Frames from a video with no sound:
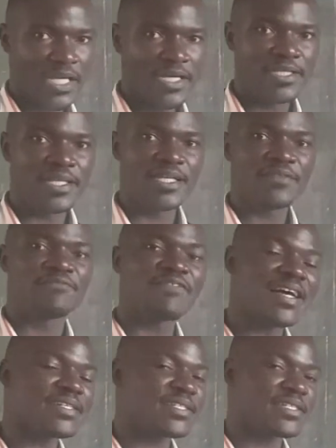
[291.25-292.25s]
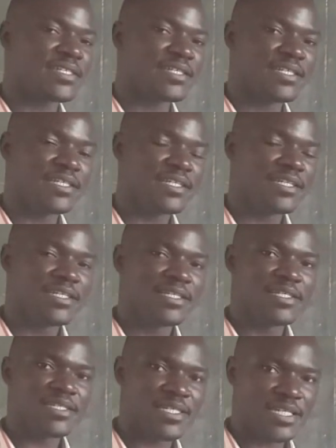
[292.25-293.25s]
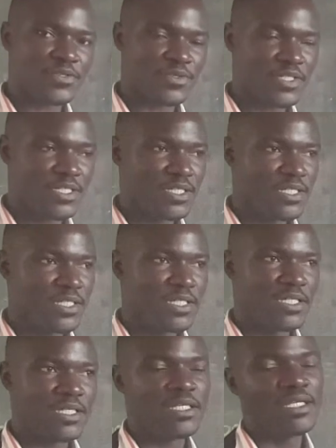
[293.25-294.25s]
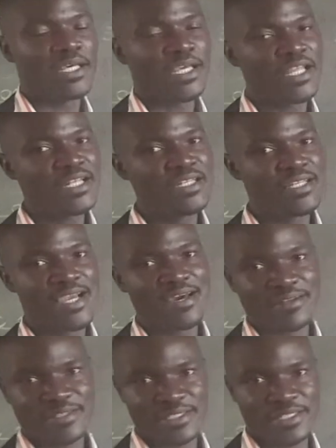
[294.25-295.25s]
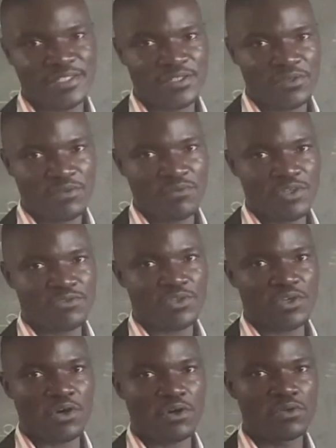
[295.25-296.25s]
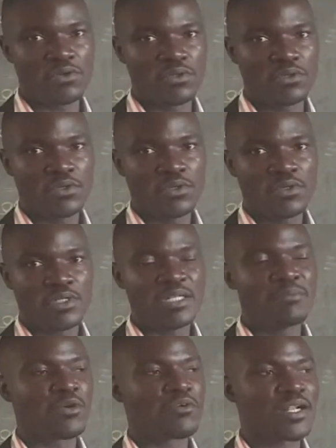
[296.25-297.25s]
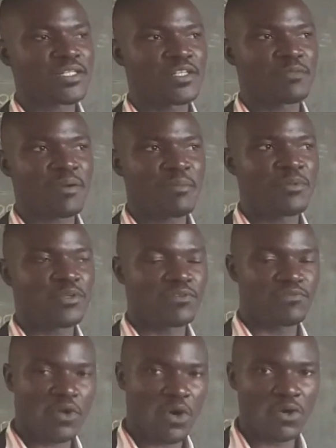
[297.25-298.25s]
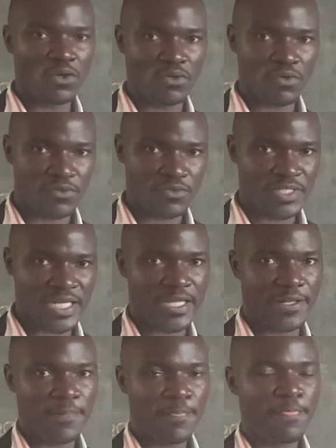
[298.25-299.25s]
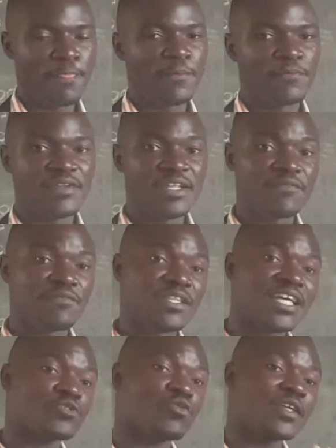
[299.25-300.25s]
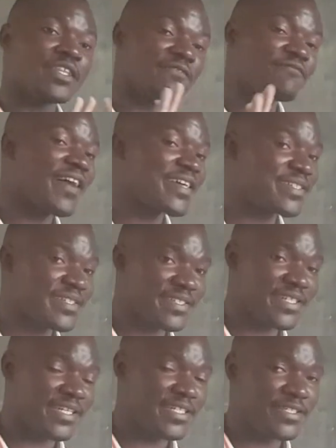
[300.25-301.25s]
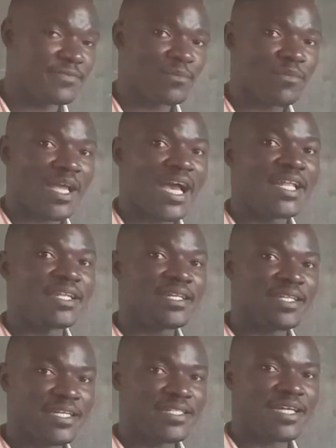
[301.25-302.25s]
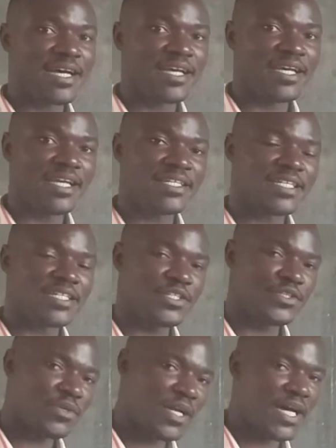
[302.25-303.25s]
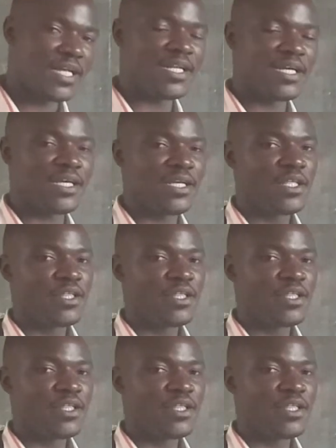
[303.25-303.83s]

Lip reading: They first settled in DRC, which we call Democratic Republic of Congo today. That's where they first stayed, and they later entered Uganda